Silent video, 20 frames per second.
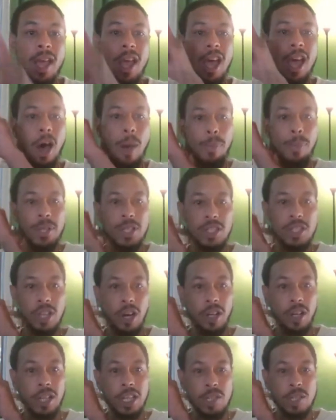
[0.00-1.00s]
Help us
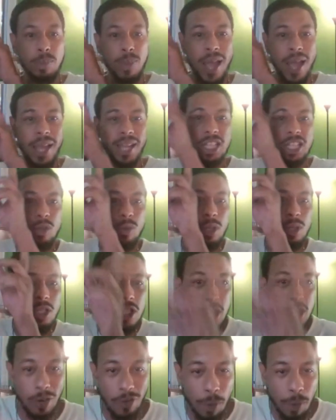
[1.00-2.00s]
turn this plaque into a
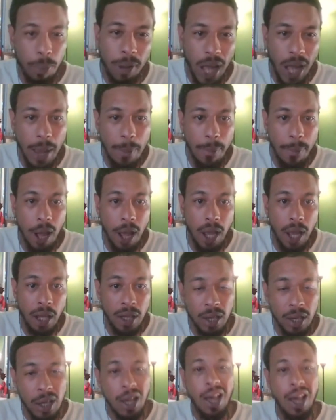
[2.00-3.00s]
silver play button.